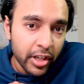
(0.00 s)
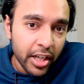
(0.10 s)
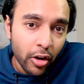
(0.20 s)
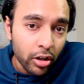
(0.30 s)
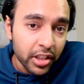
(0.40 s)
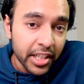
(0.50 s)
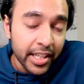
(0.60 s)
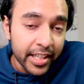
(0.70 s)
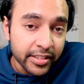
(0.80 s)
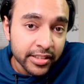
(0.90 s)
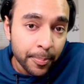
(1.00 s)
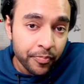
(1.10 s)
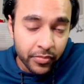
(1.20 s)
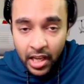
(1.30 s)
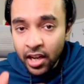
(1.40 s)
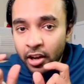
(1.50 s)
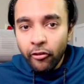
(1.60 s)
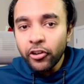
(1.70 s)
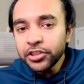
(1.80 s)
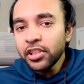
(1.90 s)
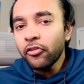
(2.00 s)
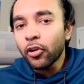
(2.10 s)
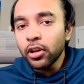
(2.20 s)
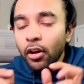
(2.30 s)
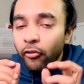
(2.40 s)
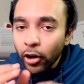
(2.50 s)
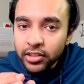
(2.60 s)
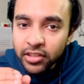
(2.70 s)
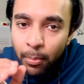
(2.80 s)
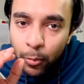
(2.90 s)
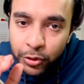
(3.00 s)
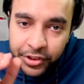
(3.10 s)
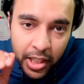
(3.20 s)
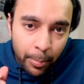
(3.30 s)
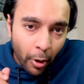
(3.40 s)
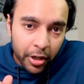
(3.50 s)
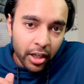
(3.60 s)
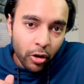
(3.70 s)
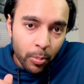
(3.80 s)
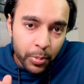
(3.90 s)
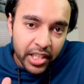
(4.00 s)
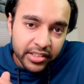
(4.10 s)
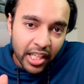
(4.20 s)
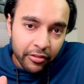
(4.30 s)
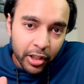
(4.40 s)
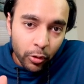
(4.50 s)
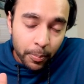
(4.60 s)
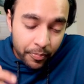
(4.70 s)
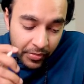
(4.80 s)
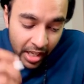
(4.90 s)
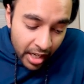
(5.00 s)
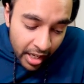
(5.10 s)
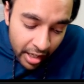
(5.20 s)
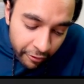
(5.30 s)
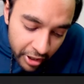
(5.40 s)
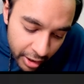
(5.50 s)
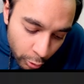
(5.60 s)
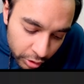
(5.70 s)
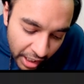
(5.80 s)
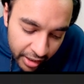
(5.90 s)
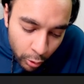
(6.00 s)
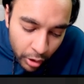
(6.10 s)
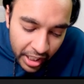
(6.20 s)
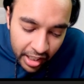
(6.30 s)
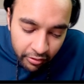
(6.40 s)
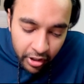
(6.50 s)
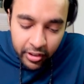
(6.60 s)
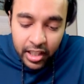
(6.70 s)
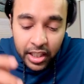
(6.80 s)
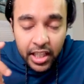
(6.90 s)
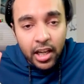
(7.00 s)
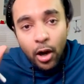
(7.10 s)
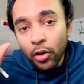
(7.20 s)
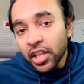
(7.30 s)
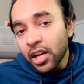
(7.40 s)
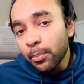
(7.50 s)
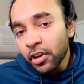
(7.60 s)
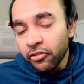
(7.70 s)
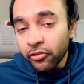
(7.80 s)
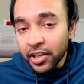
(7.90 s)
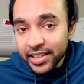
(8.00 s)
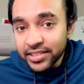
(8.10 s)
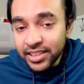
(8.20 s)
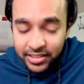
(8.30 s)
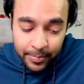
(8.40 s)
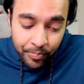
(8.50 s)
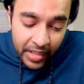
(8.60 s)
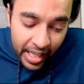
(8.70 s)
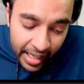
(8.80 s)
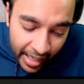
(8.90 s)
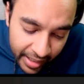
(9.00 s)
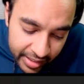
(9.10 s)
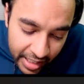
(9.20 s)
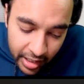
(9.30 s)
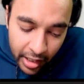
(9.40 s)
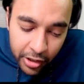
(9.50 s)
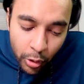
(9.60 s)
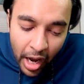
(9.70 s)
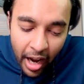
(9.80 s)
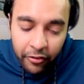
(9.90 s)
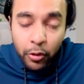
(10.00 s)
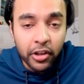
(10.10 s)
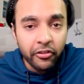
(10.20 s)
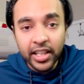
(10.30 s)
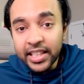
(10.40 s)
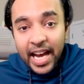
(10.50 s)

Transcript: in all the details. First of all, what is the most important components that we know? We know that, okay, we will need the number of vertices, and then you have to define the